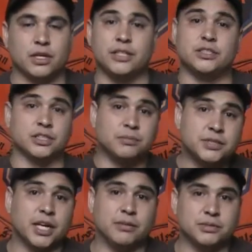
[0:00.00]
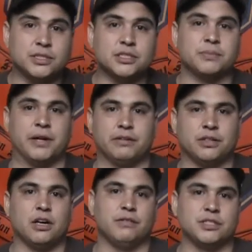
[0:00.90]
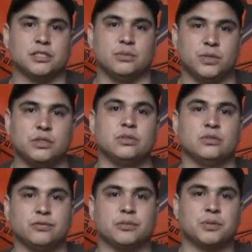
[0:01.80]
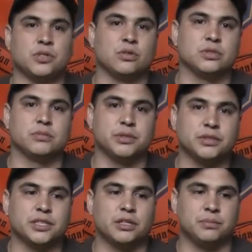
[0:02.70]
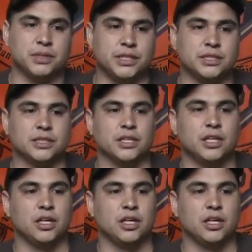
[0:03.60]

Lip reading: And sometimes dismounted, obviously. We do foot patrols as military police.